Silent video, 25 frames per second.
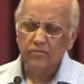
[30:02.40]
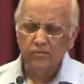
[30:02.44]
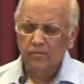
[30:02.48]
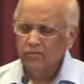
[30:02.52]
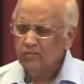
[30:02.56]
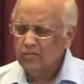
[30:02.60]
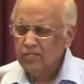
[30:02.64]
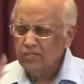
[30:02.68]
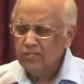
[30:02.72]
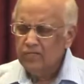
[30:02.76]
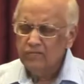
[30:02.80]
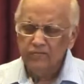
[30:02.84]

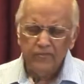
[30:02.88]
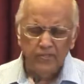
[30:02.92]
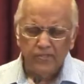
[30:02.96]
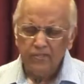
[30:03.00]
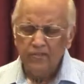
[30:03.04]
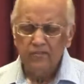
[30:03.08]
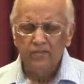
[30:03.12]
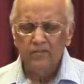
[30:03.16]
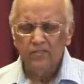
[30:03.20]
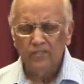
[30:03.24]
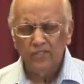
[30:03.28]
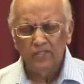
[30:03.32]
So much of
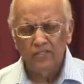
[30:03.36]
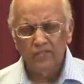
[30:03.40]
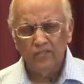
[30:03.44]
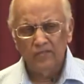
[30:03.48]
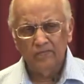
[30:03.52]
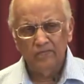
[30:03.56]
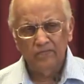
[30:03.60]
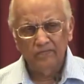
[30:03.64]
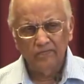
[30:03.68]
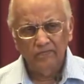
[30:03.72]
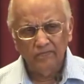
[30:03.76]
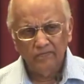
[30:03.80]
in
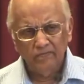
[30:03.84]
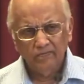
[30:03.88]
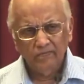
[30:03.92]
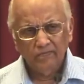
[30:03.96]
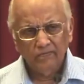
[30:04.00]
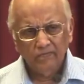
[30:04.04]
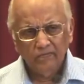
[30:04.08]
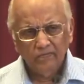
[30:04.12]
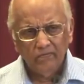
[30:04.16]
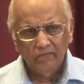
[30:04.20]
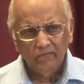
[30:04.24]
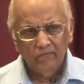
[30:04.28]
Christendom,
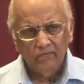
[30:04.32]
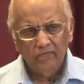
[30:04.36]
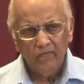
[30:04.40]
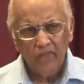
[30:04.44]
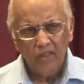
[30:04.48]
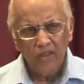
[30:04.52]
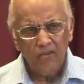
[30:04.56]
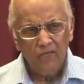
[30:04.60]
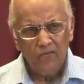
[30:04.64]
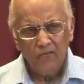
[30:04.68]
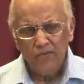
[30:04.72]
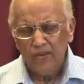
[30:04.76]

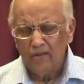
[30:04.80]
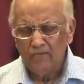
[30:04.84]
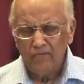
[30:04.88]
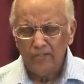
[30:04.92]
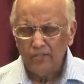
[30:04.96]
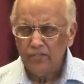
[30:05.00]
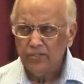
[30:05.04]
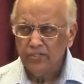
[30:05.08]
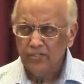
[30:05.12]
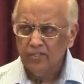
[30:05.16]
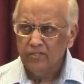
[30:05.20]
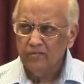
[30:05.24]
if you
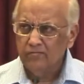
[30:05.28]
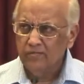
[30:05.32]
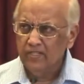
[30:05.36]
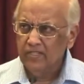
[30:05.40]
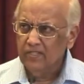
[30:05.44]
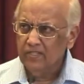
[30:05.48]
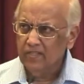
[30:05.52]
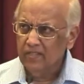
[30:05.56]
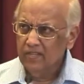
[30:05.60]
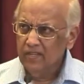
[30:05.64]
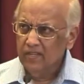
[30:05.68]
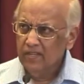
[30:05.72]
have
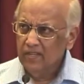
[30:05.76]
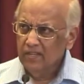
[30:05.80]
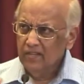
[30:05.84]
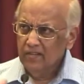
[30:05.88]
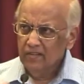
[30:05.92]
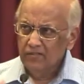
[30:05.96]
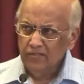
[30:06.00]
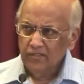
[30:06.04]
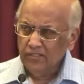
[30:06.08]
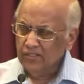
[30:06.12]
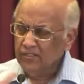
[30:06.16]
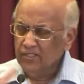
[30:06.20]
discernment,
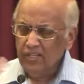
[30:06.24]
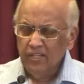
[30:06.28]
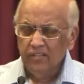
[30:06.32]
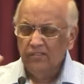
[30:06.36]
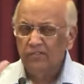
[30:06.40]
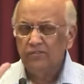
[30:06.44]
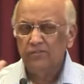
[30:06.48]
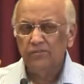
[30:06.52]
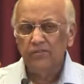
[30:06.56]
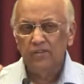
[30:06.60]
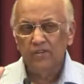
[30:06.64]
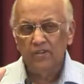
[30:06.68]
you'll
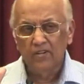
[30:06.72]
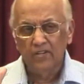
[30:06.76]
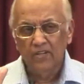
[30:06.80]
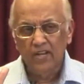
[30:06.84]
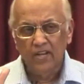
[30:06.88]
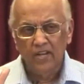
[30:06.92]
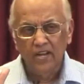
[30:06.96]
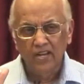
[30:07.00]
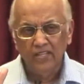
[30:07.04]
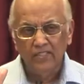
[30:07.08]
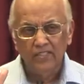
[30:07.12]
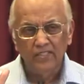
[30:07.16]
see through all
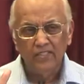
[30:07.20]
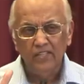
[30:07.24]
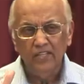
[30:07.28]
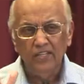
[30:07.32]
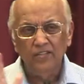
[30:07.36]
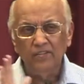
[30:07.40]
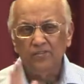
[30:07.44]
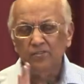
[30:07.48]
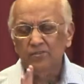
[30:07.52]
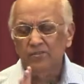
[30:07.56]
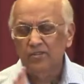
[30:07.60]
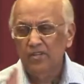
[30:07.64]
that. I
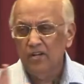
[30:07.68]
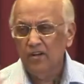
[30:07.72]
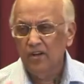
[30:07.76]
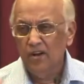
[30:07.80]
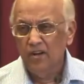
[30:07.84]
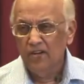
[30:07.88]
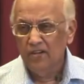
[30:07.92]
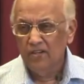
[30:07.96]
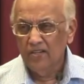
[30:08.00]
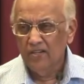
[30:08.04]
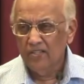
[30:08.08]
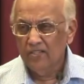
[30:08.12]
see through it
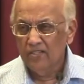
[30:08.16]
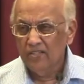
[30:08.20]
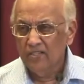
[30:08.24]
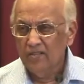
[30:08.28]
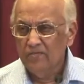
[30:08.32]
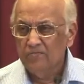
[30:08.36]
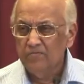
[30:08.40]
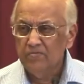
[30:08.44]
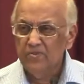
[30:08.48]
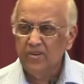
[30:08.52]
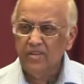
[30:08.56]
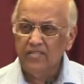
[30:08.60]
all. It
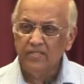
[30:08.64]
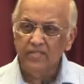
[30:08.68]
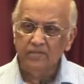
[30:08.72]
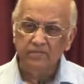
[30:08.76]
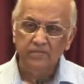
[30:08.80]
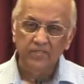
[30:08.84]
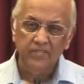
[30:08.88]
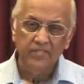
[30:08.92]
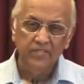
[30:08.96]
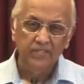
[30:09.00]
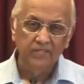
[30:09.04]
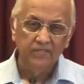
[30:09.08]
doesn't
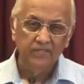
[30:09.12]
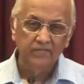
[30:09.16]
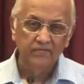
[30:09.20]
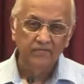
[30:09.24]
impress me.